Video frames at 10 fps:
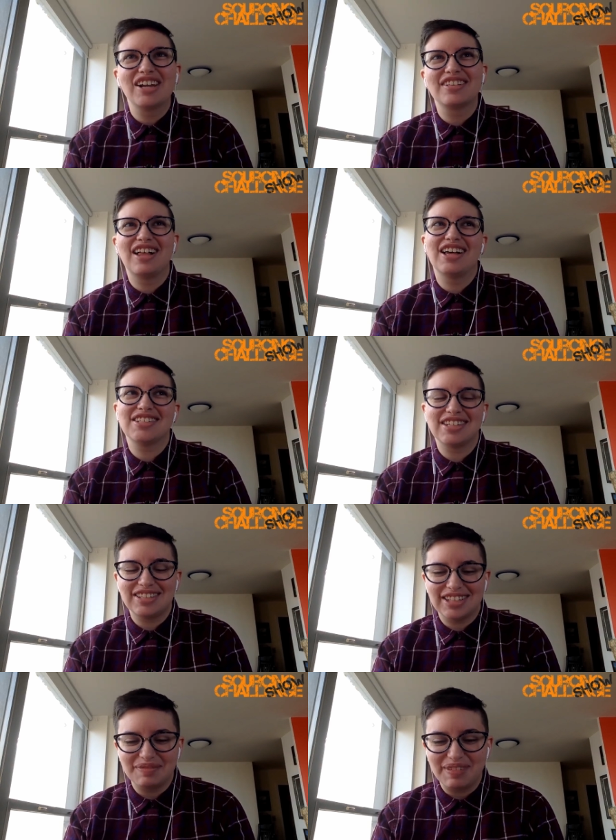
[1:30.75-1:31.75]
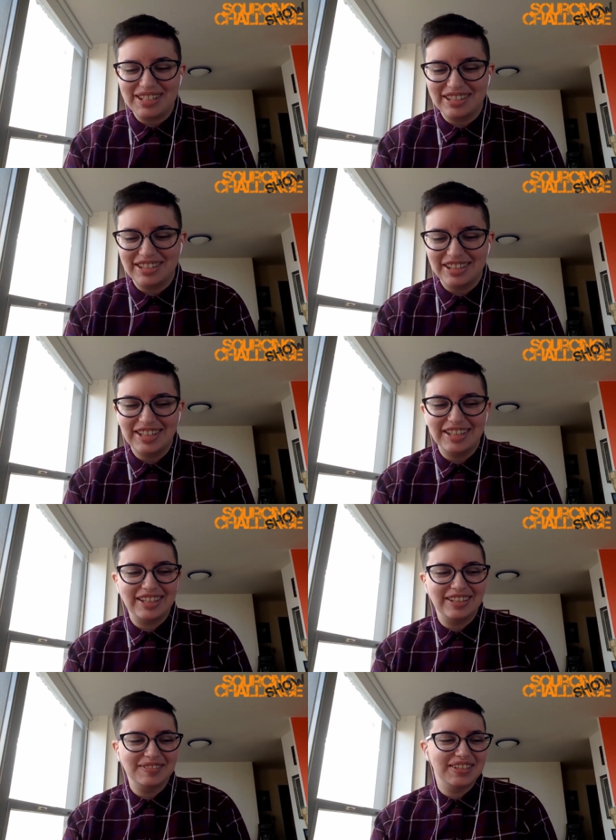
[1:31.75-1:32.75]
one of the classes I took in my senior
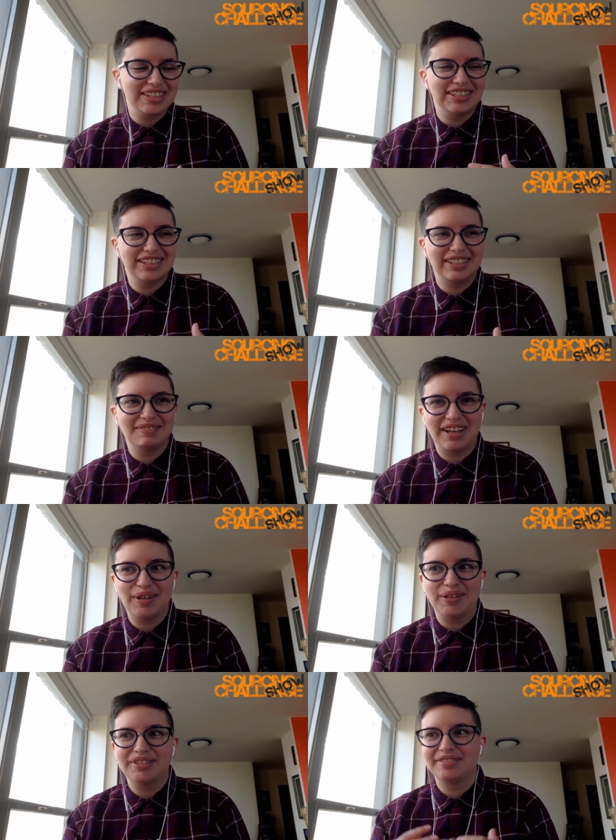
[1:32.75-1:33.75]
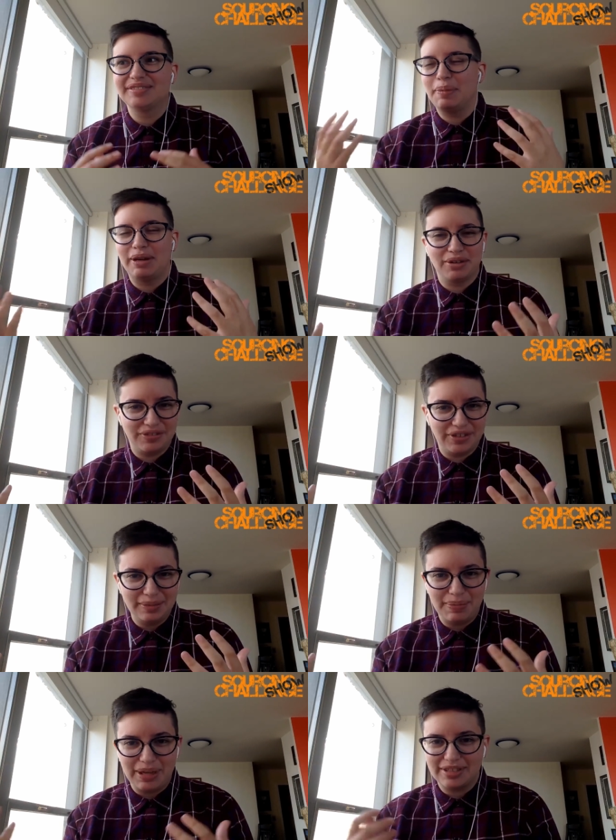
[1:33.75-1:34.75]
year was about
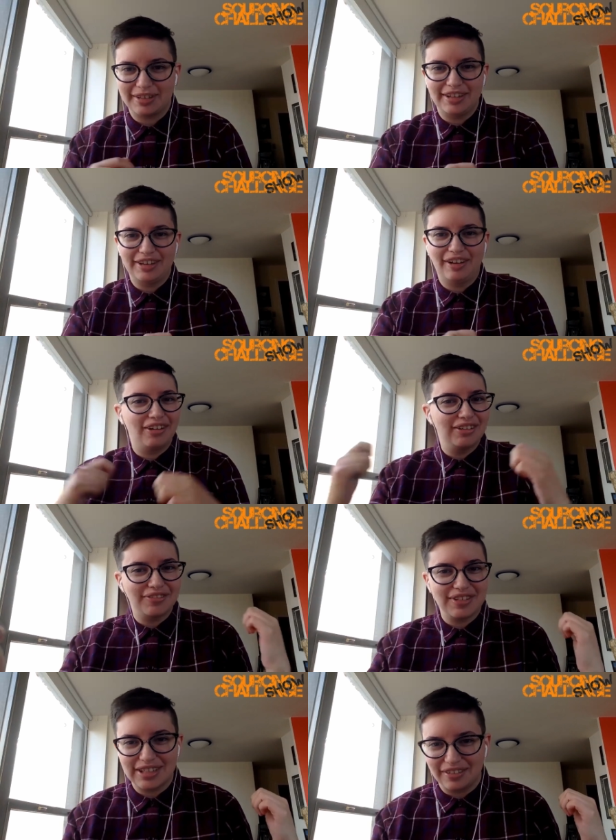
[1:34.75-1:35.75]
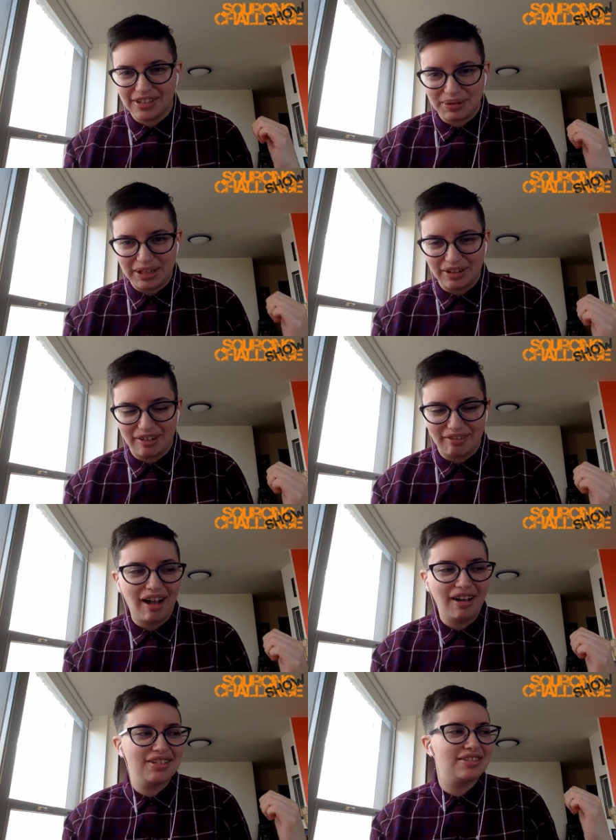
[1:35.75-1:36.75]
epigraphy, basically all of the stuff that's written
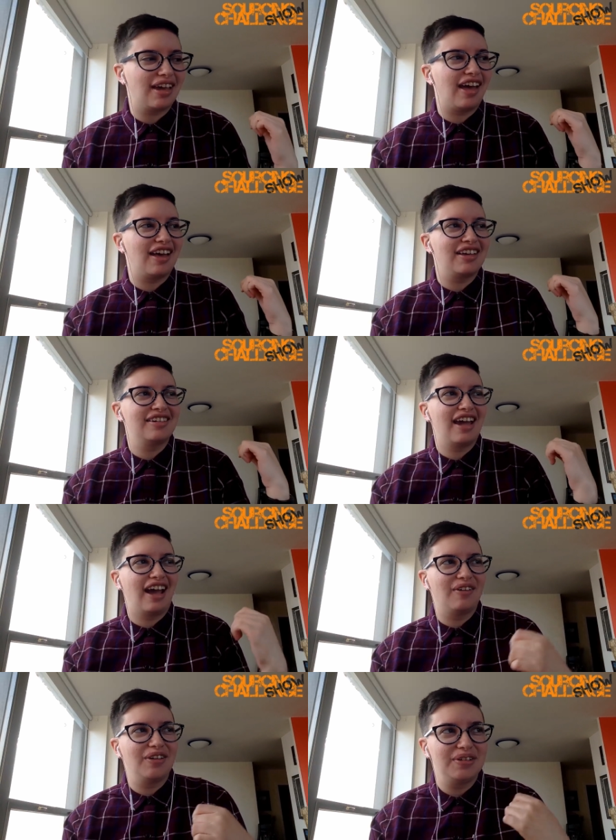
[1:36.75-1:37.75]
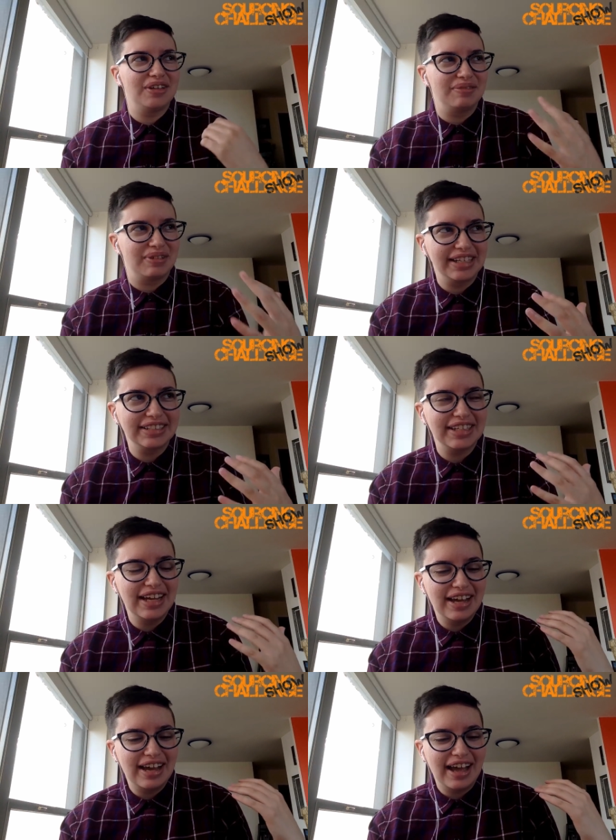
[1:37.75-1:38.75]
on rocks and how you can read it.
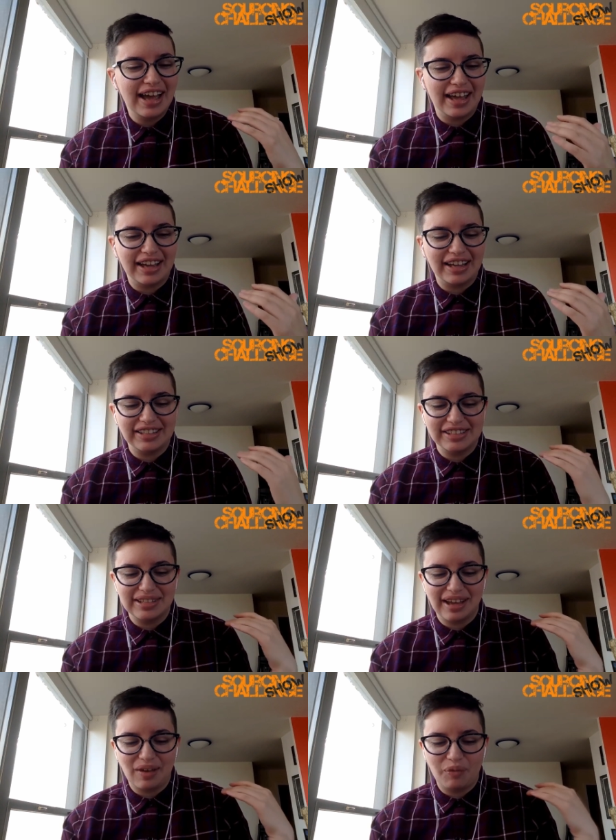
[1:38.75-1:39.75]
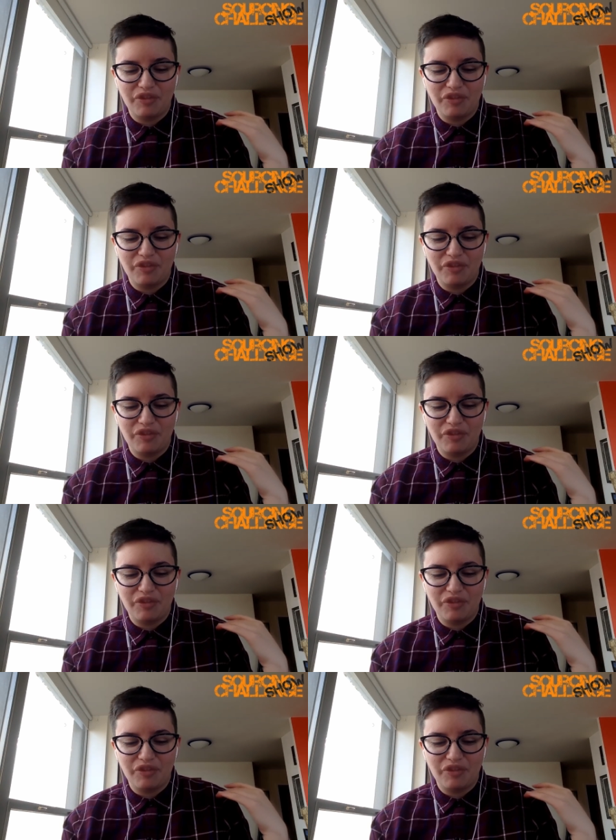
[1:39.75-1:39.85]
And